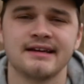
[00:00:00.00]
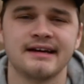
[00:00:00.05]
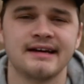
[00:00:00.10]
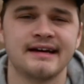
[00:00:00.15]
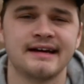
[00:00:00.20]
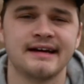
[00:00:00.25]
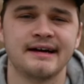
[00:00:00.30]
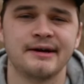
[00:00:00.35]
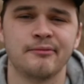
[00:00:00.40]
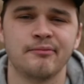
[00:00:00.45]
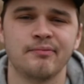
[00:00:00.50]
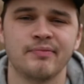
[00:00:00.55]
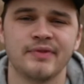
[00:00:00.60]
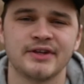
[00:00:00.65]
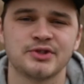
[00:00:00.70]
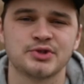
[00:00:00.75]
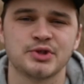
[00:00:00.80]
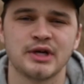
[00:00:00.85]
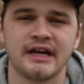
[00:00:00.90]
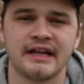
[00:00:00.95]

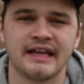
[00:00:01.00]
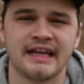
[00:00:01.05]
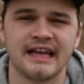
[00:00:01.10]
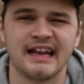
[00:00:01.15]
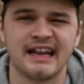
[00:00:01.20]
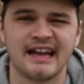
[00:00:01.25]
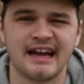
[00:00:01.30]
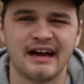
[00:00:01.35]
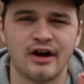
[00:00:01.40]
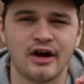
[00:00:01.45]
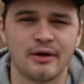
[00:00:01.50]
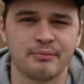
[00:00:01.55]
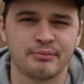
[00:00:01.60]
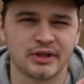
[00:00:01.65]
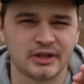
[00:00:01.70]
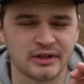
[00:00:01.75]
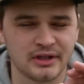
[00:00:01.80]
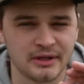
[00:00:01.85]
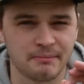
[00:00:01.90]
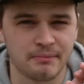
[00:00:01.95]
that try to get
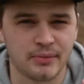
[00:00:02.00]
optically